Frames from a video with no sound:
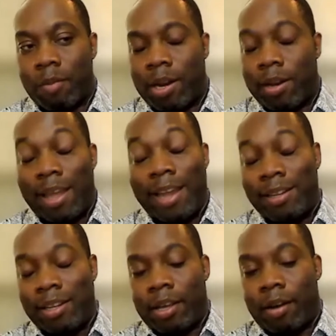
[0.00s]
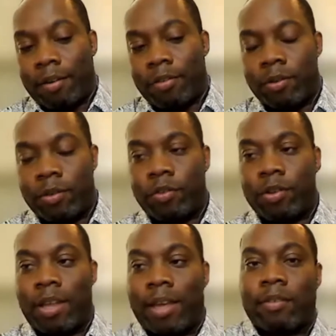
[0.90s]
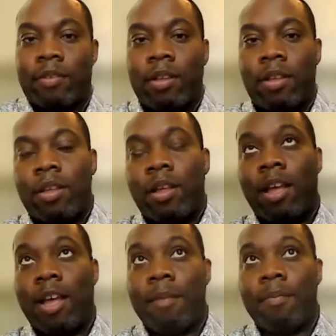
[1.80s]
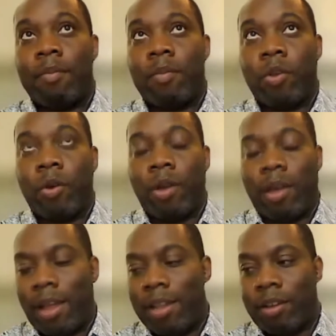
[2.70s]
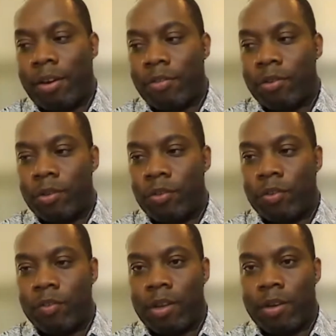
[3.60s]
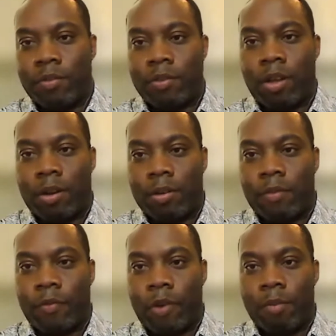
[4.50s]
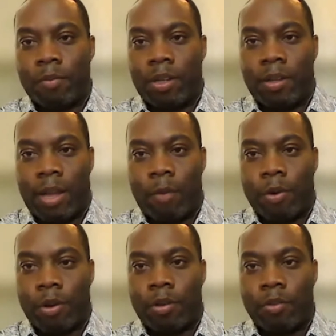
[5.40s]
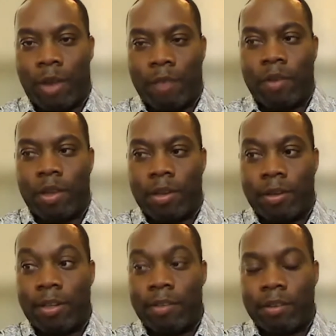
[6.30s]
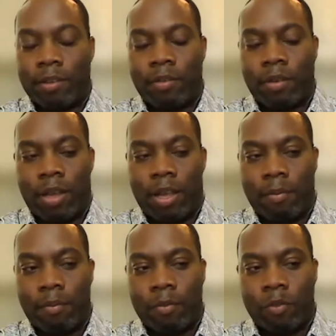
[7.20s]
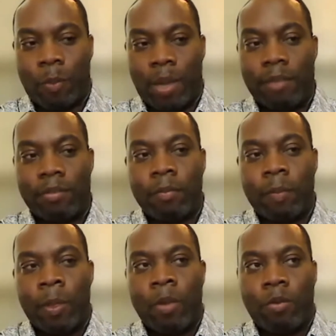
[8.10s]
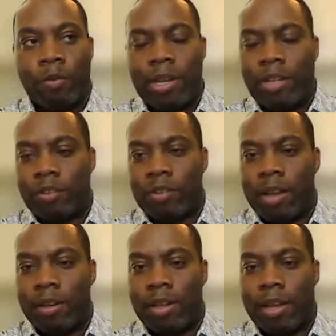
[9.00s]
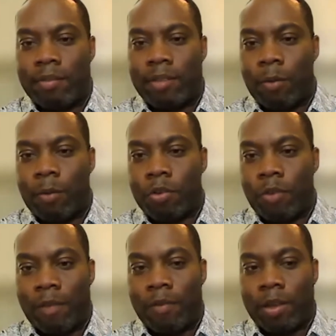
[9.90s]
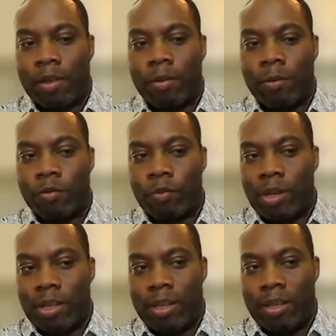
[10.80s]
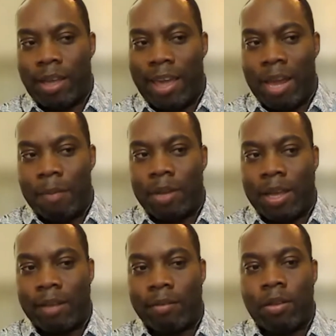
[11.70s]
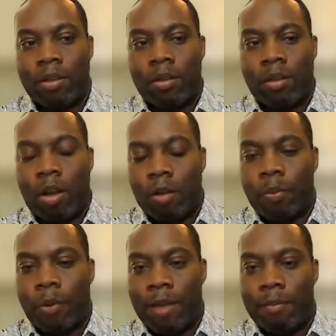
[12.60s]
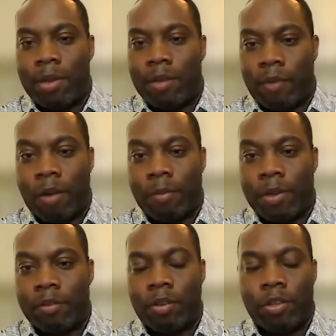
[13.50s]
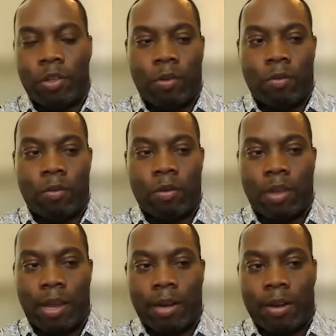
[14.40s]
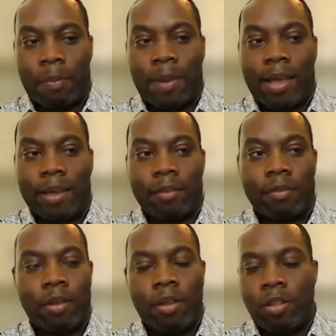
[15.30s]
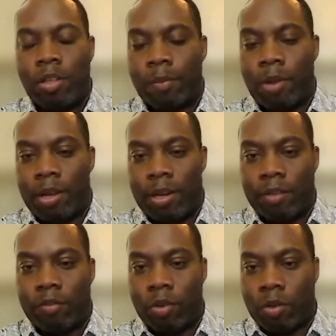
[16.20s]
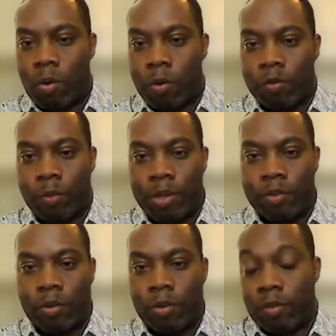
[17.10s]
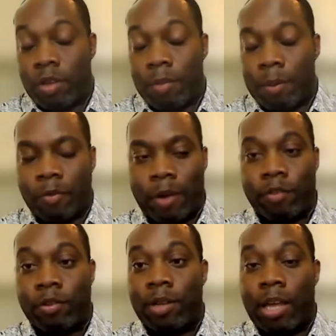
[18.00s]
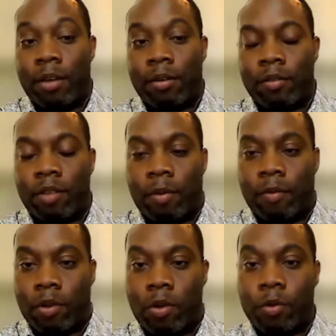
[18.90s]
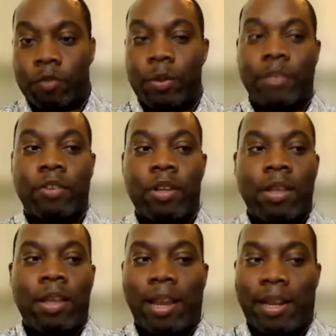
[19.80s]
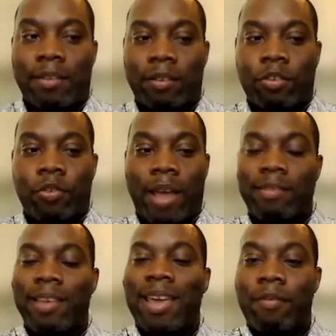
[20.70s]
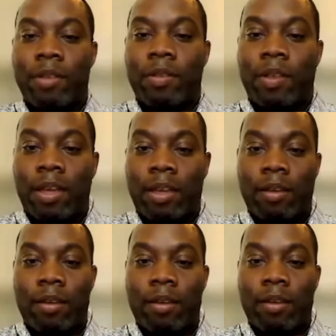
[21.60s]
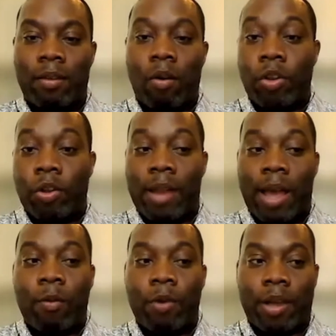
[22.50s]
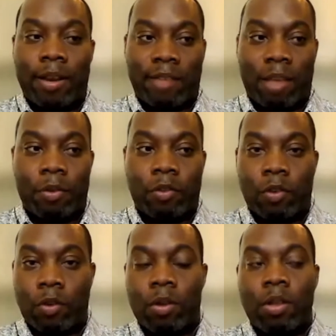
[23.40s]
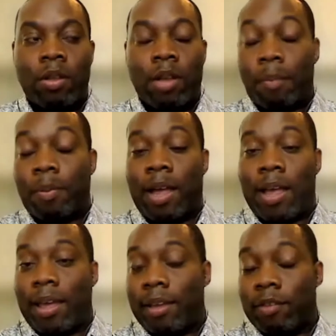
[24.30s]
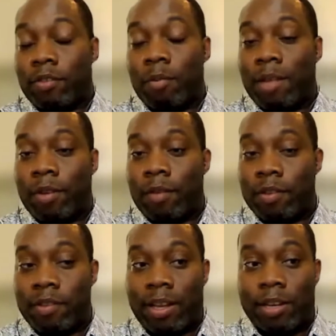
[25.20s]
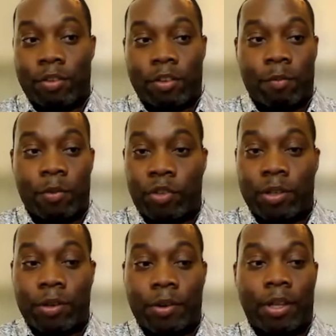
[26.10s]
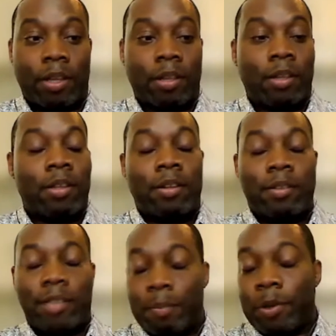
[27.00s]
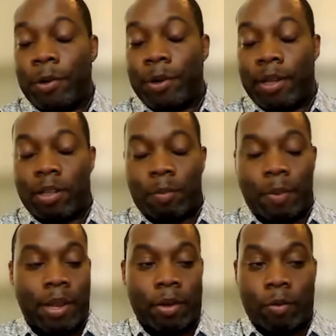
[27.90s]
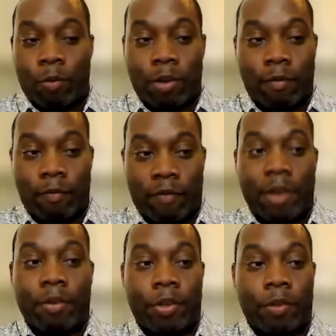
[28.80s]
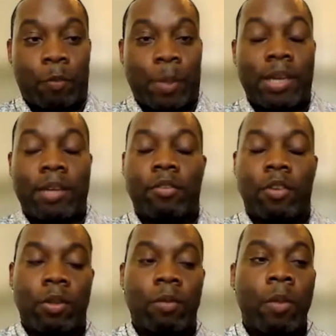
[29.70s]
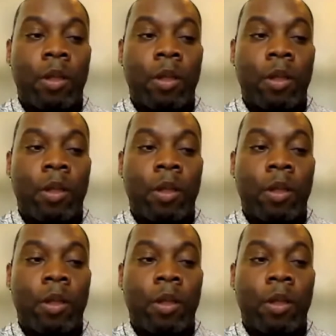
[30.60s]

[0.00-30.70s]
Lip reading: an NDR solution next. Your NDR solutions kind of started from the network traffic analytics space. We really just analyzed network traffic. It was really aimed at on-prem environments. You get an appliance, you plug it into your core switch or some abstraction layer on top of your core switch, and it tracks everything on your network and is able to apply some level of intelligence, machine learning, deep learning, depending on what vendor you're speaking to.